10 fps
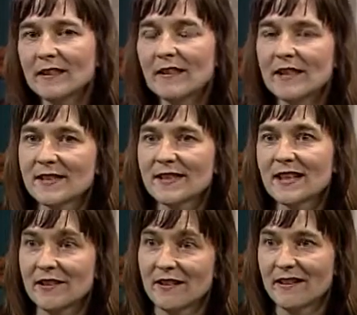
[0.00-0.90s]
a
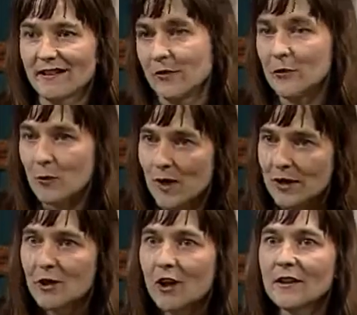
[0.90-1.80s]
state, if you want
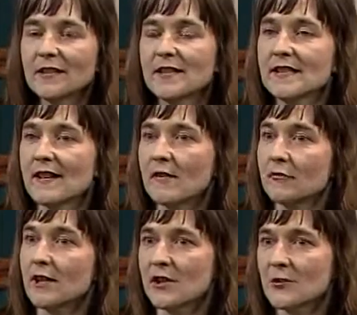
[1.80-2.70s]
to call it this, of
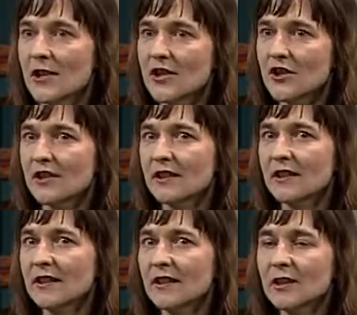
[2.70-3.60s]
frustration,